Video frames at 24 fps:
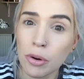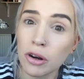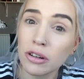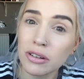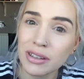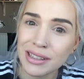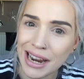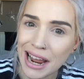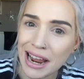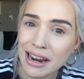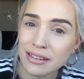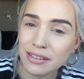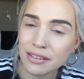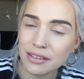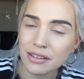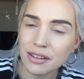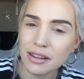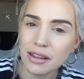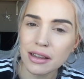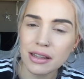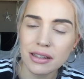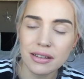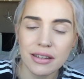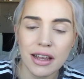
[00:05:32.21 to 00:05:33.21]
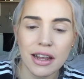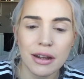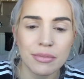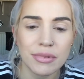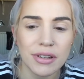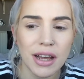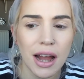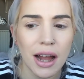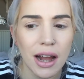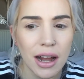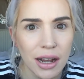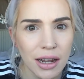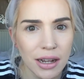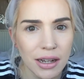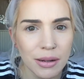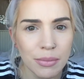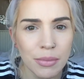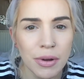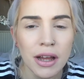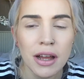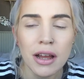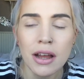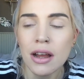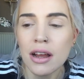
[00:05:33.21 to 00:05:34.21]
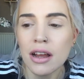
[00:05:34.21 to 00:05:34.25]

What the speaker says: but dense at the same time.